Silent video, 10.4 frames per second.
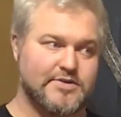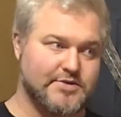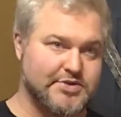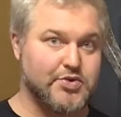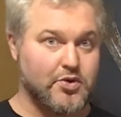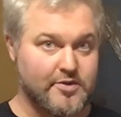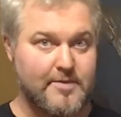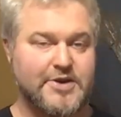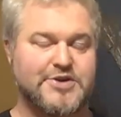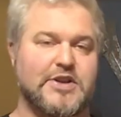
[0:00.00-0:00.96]
sword
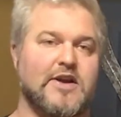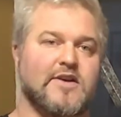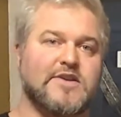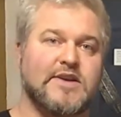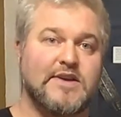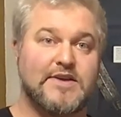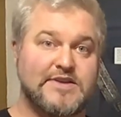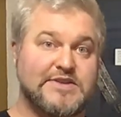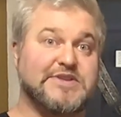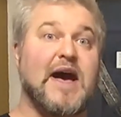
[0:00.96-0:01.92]
martial art
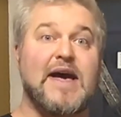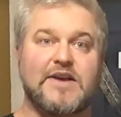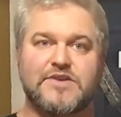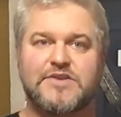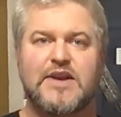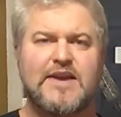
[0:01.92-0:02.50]
styles.